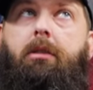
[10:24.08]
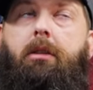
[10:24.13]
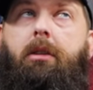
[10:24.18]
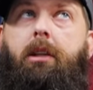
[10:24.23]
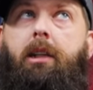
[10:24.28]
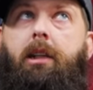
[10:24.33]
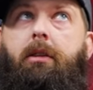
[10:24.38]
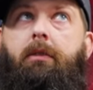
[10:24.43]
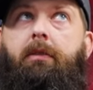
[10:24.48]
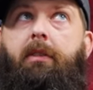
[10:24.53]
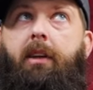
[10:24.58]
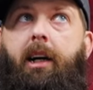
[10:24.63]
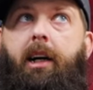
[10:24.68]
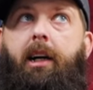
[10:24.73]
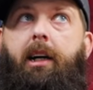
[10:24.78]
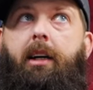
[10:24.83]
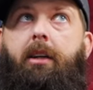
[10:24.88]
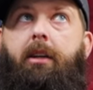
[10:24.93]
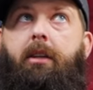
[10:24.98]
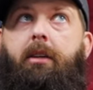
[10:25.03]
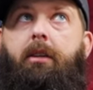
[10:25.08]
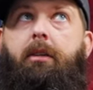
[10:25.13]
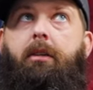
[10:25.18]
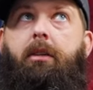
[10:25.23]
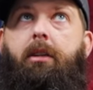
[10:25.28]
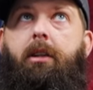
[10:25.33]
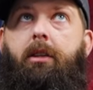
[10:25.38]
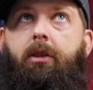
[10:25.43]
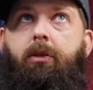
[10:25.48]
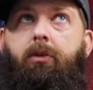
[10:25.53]
in a flyer
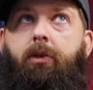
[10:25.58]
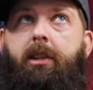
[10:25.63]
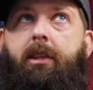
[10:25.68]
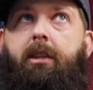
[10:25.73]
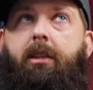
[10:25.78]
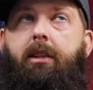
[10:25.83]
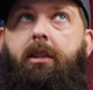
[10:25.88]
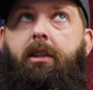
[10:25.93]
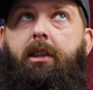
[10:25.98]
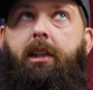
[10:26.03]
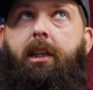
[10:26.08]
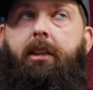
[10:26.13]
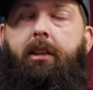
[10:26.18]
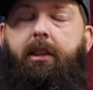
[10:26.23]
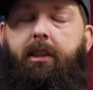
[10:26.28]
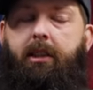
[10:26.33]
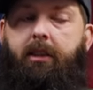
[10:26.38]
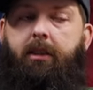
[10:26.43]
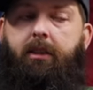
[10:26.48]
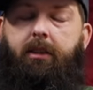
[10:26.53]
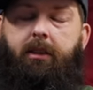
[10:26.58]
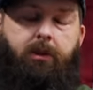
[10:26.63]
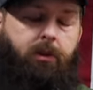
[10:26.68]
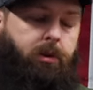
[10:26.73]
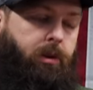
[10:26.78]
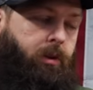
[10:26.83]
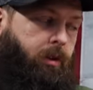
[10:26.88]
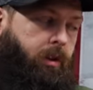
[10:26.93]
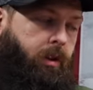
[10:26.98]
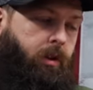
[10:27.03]
here recently. I think it's still
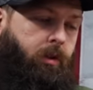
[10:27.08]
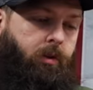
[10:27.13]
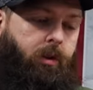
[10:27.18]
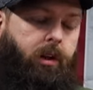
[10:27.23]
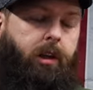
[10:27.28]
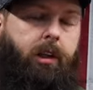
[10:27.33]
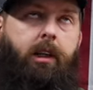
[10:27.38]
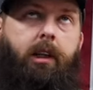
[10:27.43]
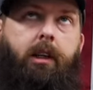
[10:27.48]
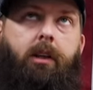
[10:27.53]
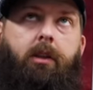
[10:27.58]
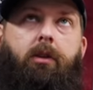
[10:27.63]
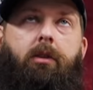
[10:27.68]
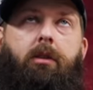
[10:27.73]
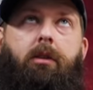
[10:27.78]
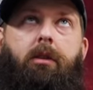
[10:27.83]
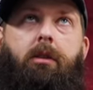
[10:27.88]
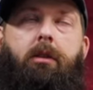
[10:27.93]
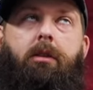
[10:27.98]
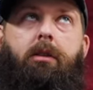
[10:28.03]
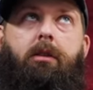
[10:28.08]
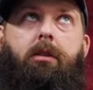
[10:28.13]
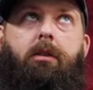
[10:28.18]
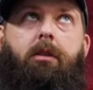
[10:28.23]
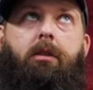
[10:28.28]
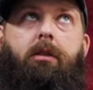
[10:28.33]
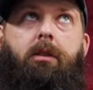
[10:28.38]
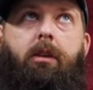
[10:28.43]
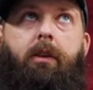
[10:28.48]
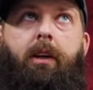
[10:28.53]
going on right now.
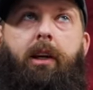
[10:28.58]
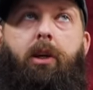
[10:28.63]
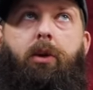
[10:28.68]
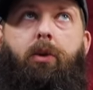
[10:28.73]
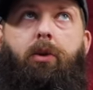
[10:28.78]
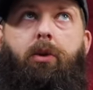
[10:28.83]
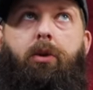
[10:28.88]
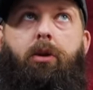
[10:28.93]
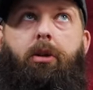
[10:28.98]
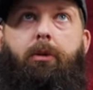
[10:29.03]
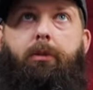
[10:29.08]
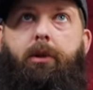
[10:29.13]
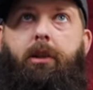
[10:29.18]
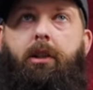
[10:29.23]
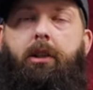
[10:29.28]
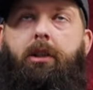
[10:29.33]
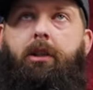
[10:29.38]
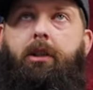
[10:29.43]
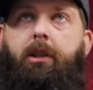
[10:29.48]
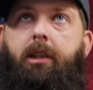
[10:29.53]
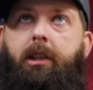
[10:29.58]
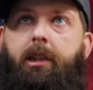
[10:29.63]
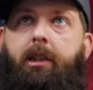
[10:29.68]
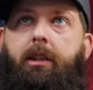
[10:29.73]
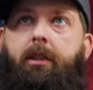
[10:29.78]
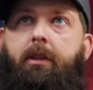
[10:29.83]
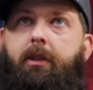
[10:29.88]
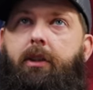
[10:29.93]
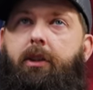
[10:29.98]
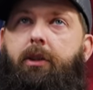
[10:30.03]
So I ordered a bunch
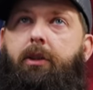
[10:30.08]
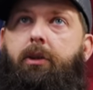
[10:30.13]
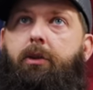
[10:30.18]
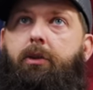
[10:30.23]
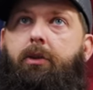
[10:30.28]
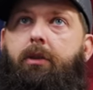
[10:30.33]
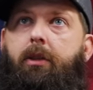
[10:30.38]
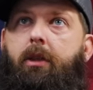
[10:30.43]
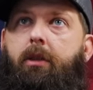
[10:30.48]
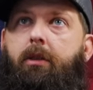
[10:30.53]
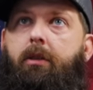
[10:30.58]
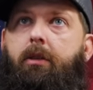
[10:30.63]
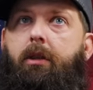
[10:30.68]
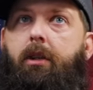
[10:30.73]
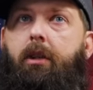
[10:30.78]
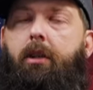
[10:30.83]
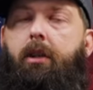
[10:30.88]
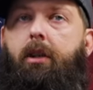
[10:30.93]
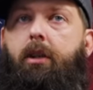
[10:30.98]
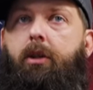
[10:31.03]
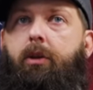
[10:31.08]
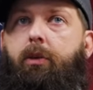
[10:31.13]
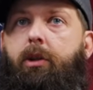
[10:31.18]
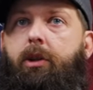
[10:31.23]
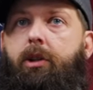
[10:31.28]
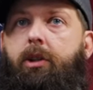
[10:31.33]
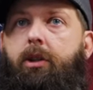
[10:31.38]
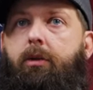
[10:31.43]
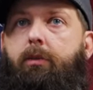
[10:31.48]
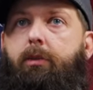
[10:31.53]
then too. So we
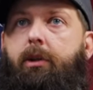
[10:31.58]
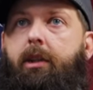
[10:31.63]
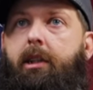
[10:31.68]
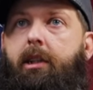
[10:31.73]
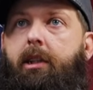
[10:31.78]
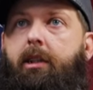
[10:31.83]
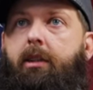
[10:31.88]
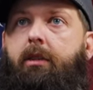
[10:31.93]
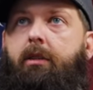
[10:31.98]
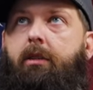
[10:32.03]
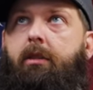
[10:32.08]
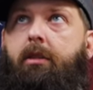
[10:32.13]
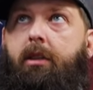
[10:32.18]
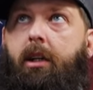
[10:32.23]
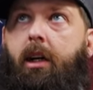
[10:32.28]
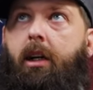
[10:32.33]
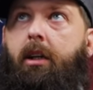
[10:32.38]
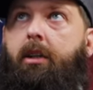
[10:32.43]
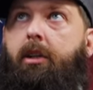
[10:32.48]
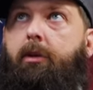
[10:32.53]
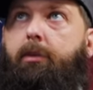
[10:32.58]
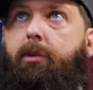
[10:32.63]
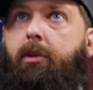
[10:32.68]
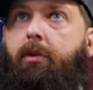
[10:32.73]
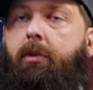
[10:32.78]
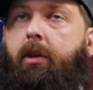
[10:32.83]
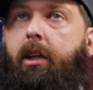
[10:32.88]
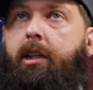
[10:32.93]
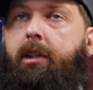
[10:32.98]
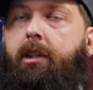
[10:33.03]
should be stocked up
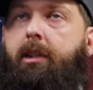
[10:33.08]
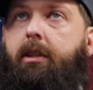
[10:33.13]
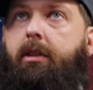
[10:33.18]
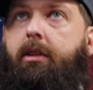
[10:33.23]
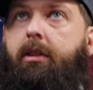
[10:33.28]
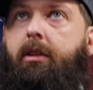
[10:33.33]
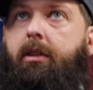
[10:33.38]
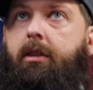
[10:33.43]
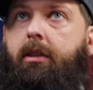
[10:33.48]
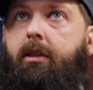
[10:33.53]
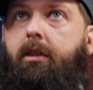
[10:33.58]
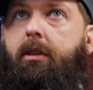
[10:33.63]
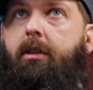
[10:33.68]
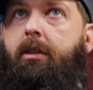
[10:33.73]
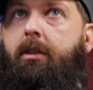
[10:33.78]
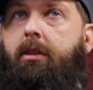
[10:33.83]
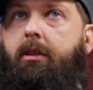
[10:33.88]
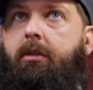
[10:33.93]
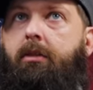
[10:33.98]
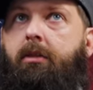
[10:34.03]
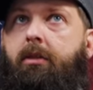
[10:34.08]
on ratchets just as soon